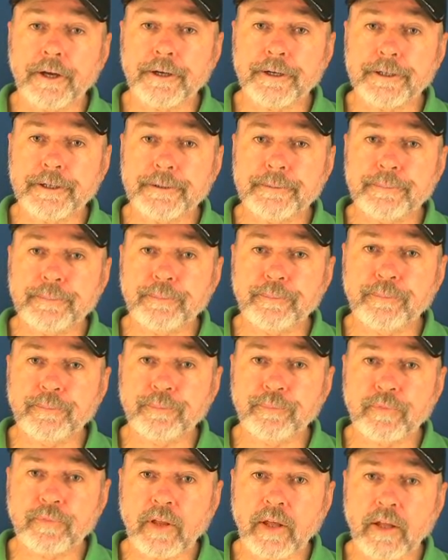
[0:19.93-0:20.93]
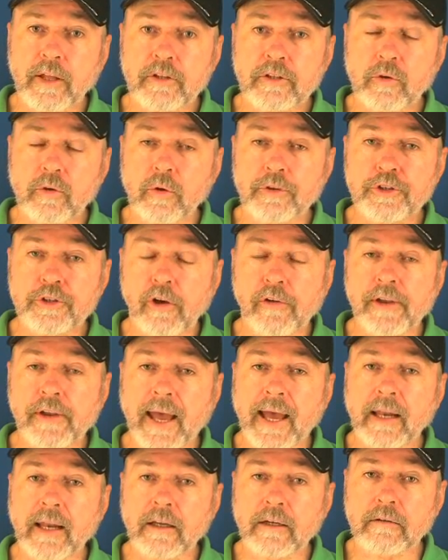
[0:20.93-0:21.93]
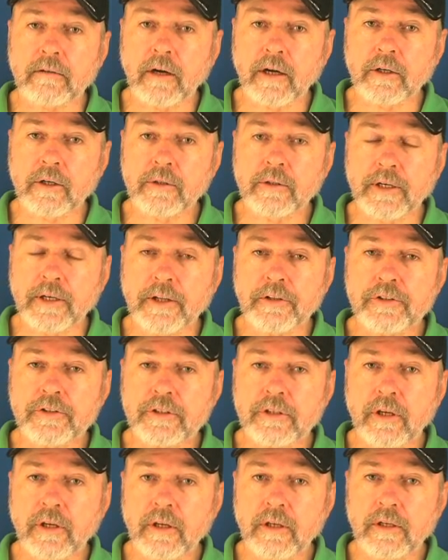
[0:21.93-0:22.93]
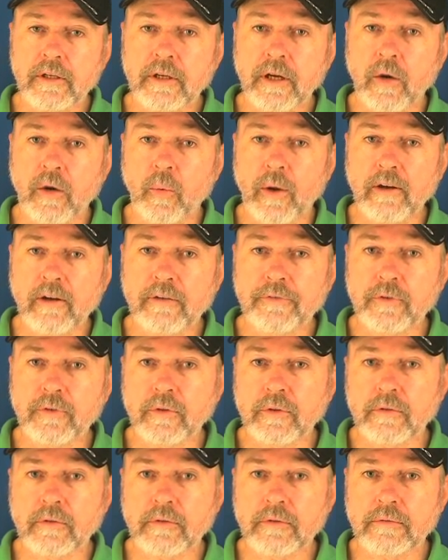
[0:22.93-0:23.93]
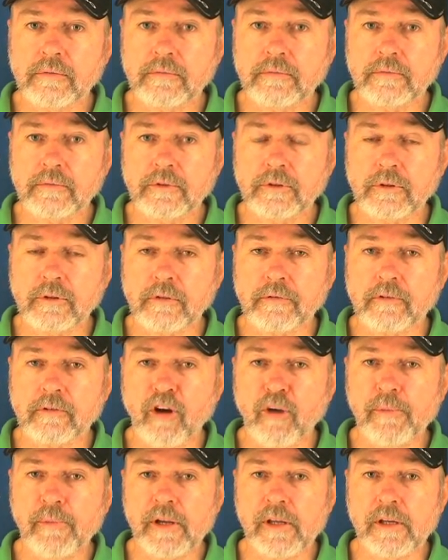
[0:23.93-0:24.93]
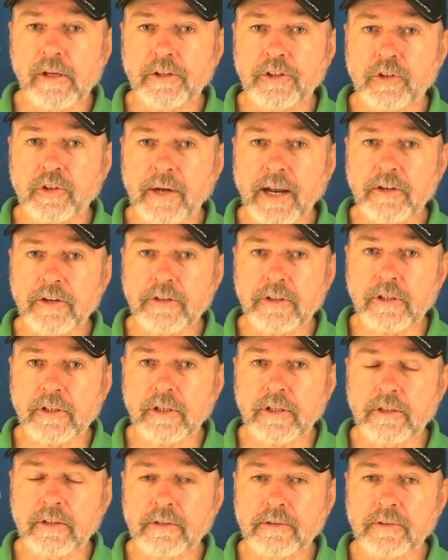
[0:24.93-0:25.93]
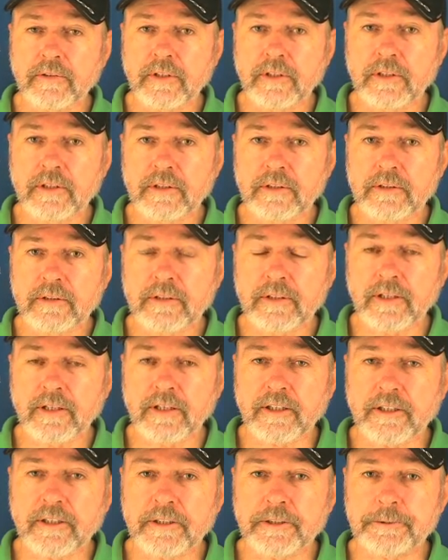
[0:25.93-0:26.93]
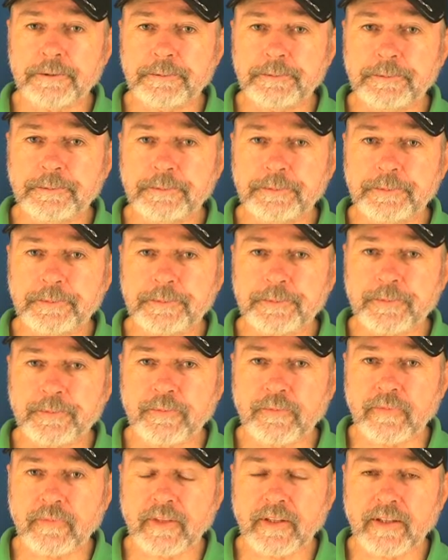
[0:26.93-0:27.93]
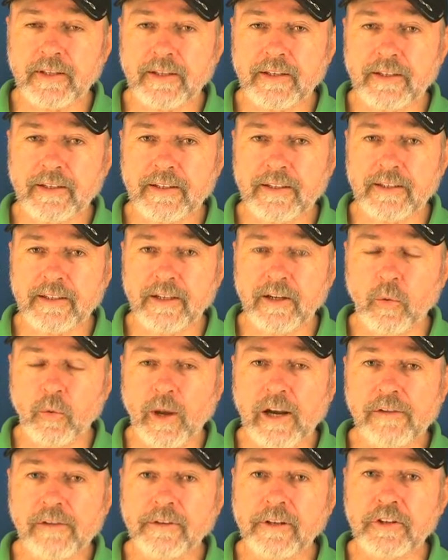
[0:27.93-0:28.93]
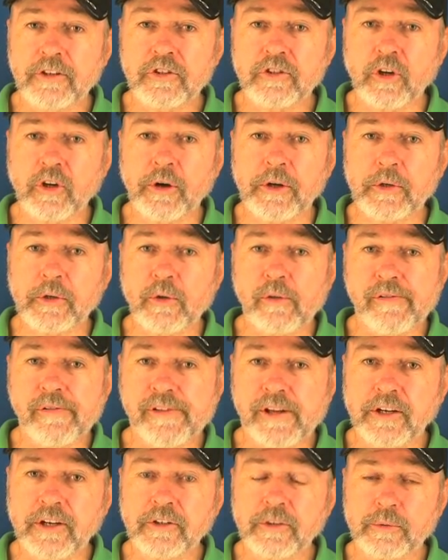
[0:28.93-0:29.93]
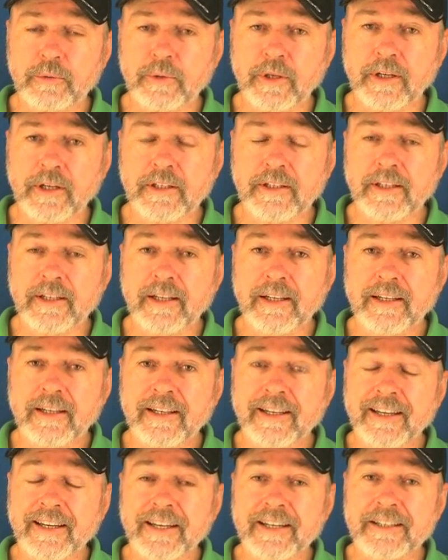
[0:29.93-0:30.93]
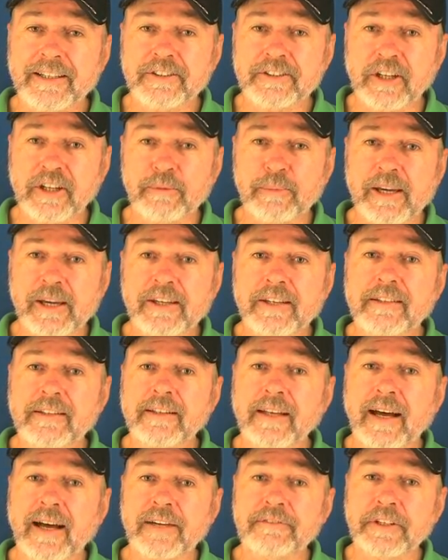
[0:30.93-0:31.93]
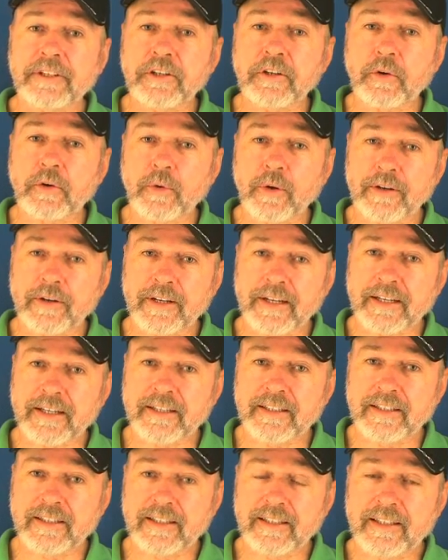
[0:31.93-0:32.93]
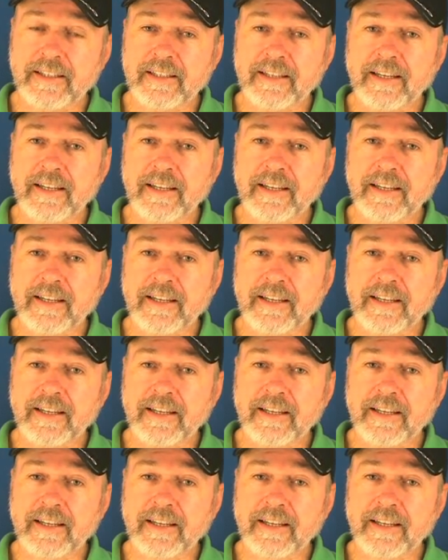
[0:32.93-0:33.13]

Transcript: Um, it's called John Allegro, and it's a wonderful sort of comedy tragedy, um, a wonderful historical thing to read. Uh, it's going to make you laugh and cry,